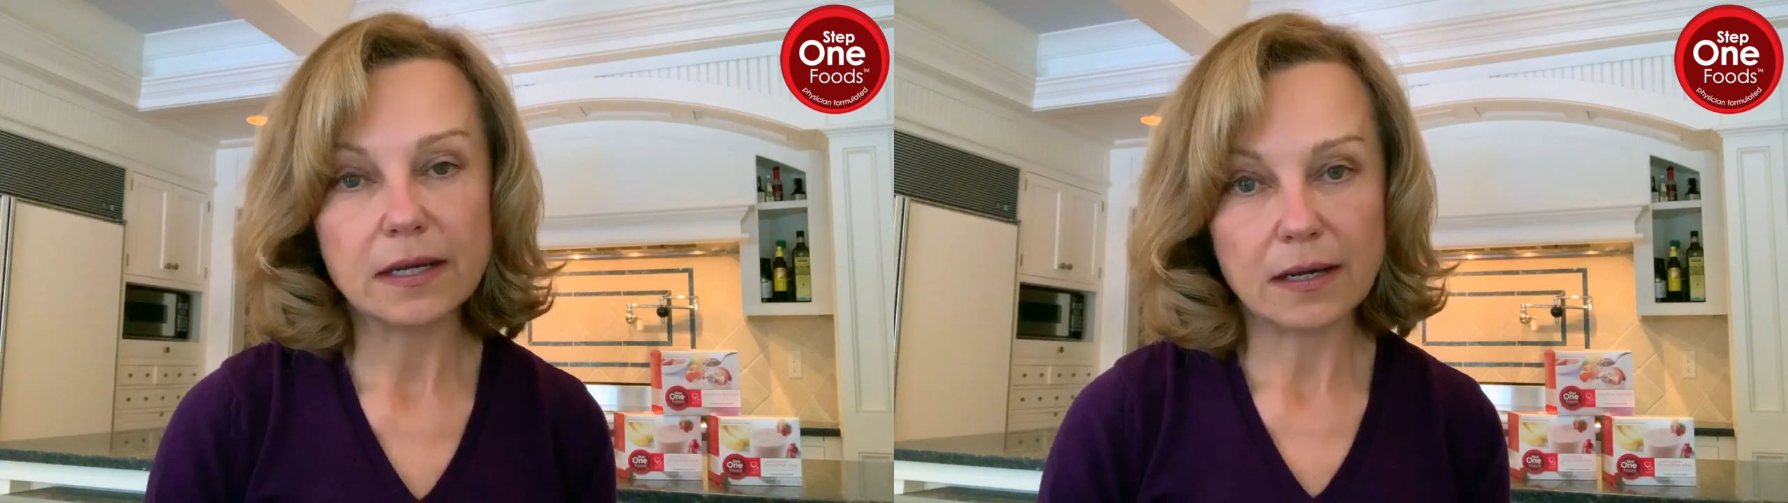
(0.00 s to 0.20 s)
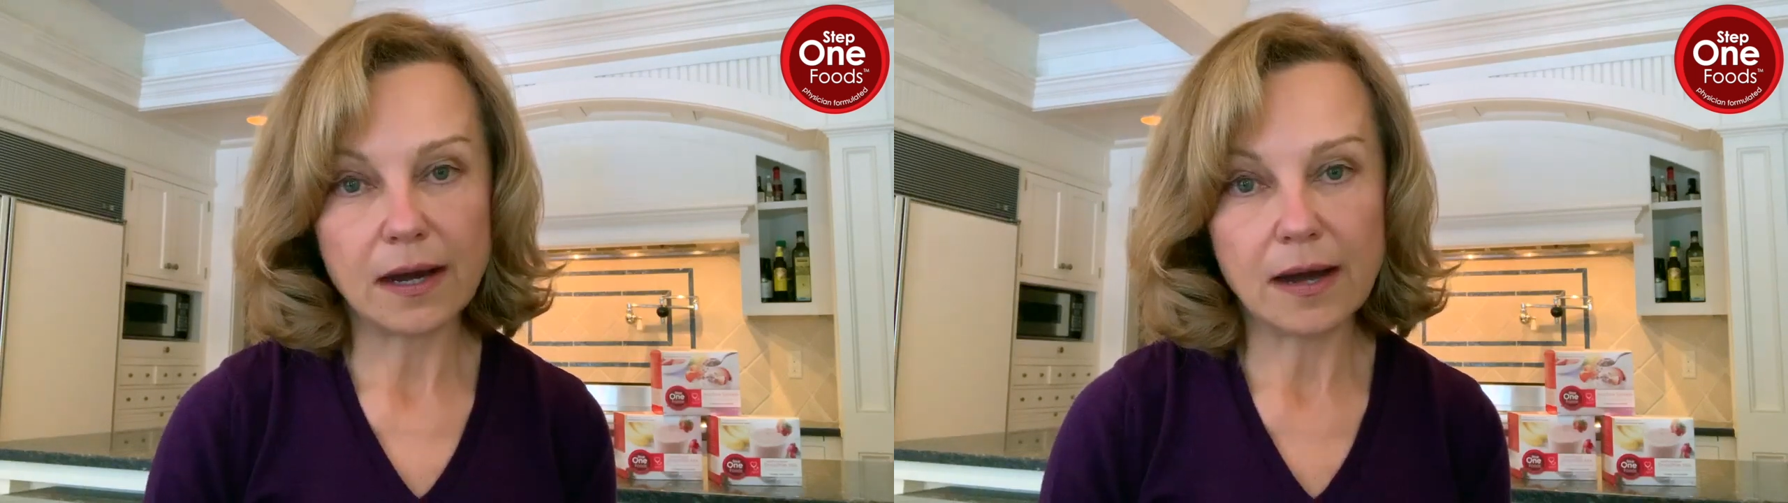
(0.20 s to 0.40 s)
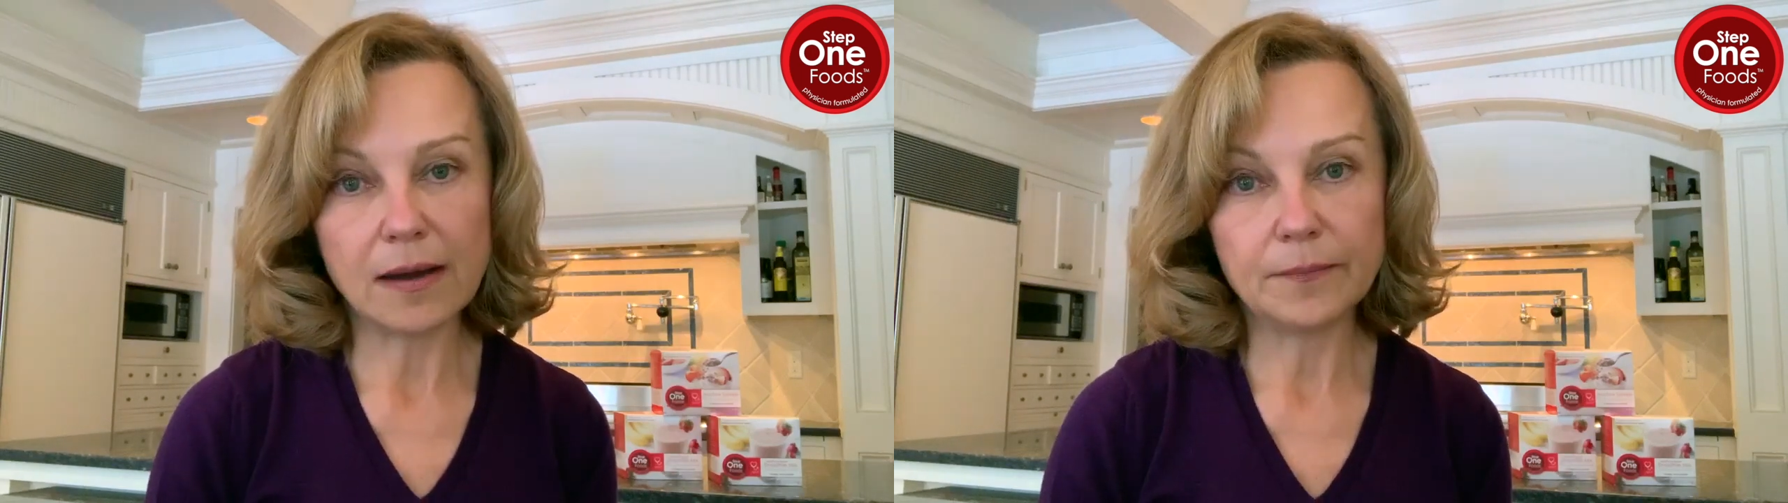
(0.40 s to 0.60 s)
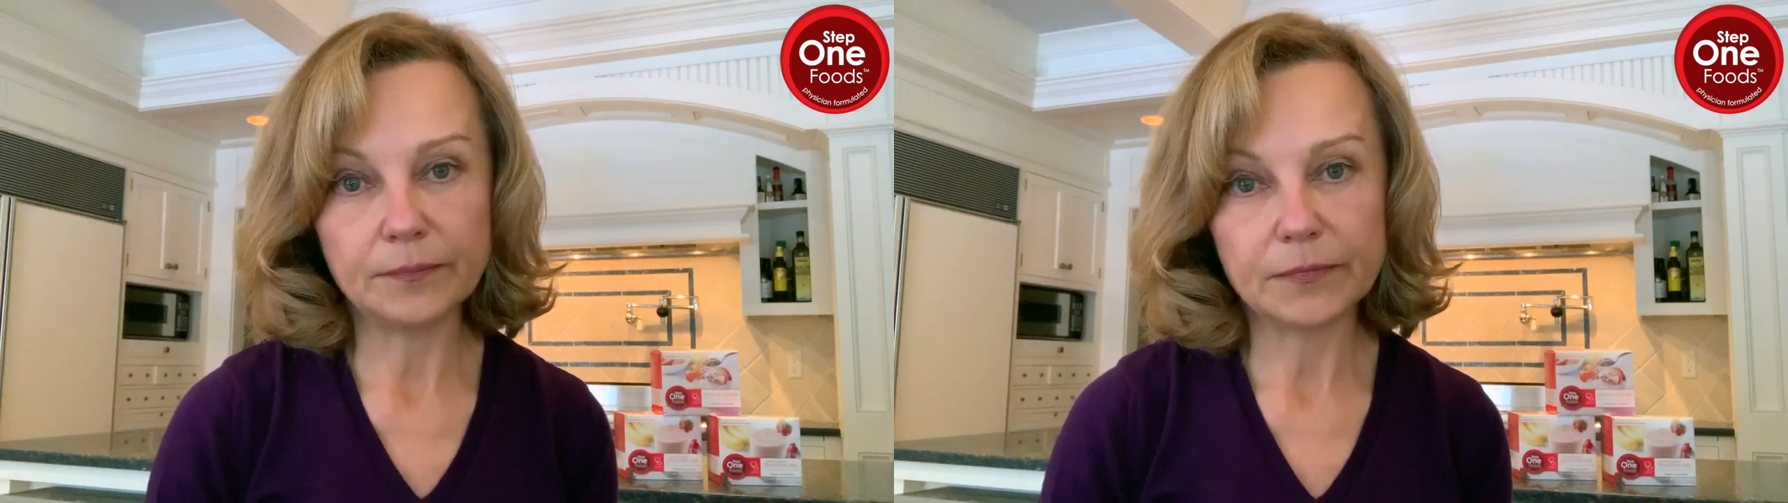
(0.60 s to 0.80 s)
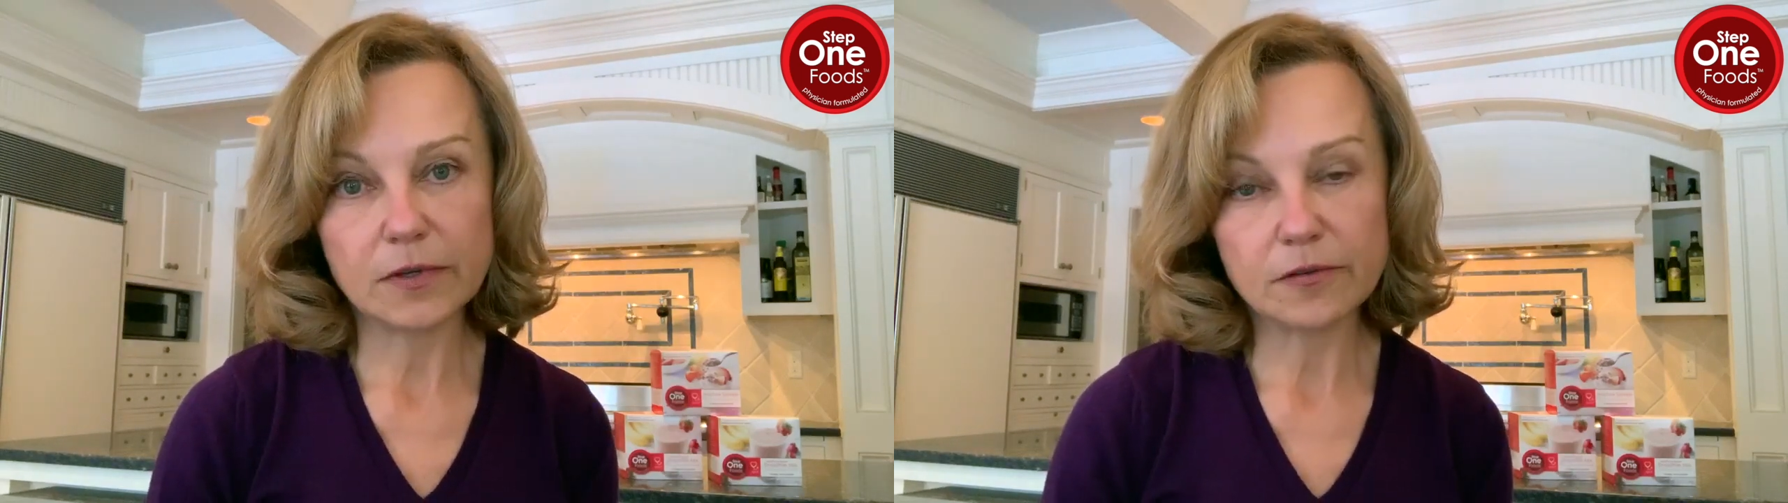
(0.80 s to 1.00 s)

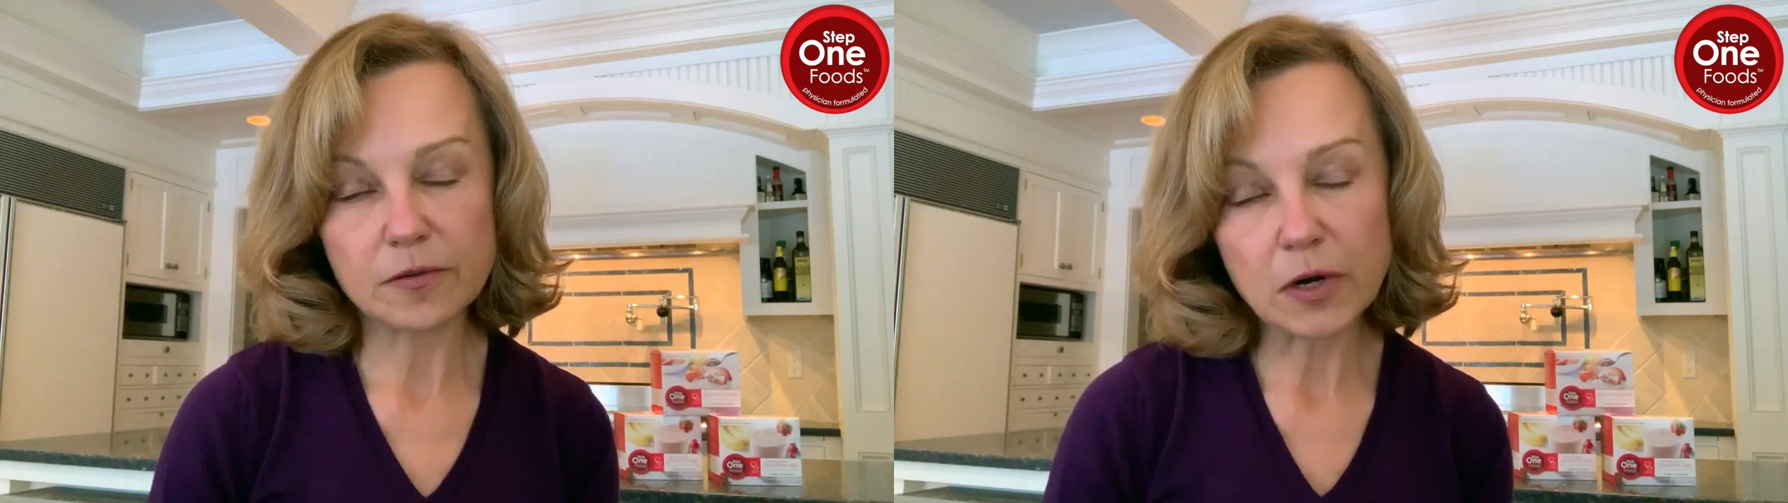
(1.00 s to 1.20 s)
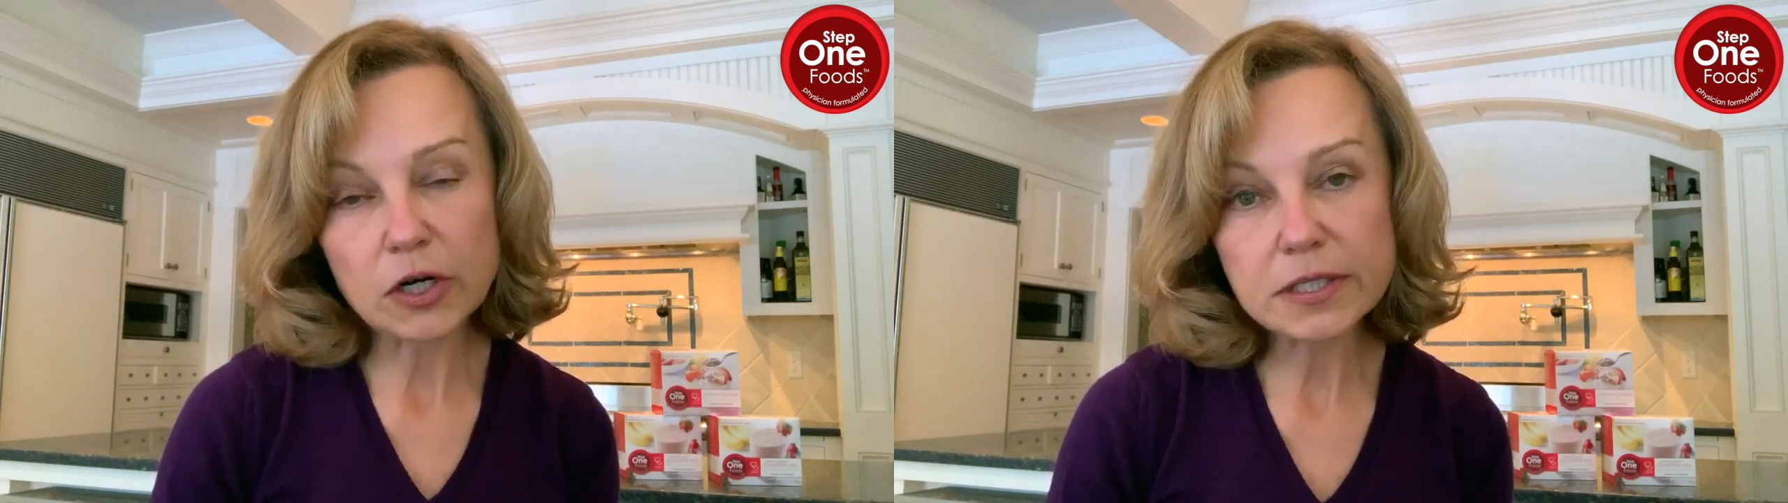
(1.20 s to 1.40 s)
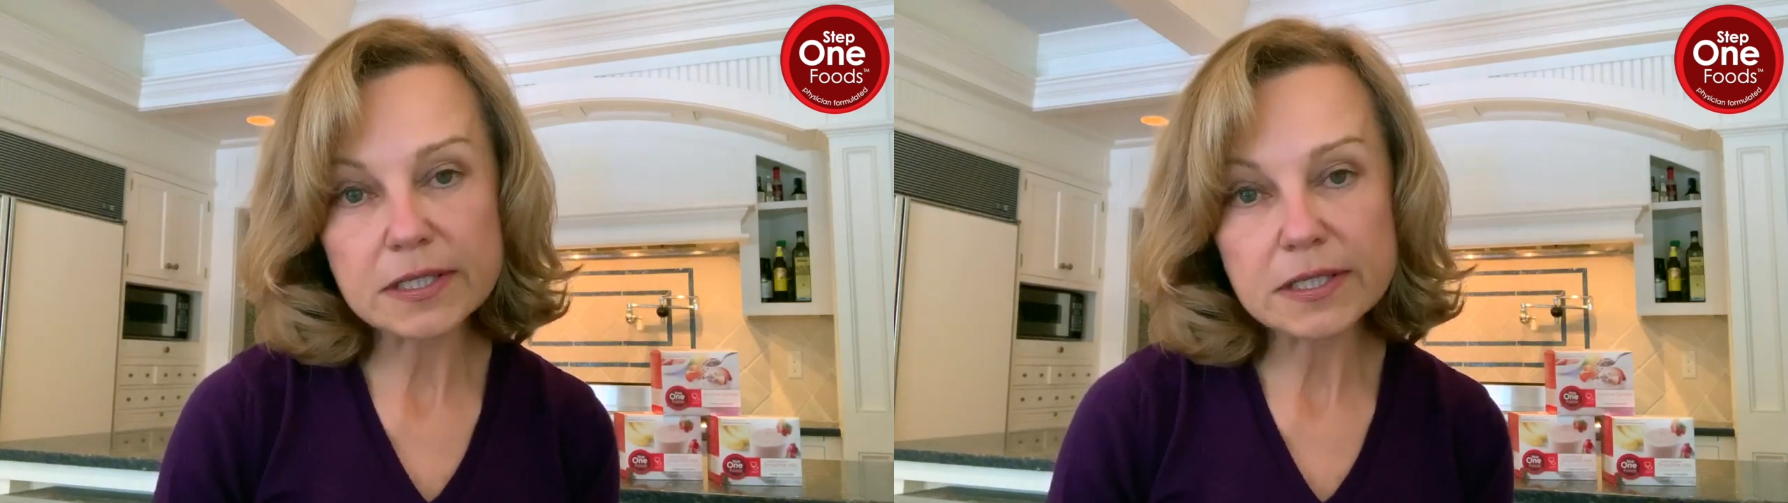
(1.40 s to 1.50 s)
um, from a heart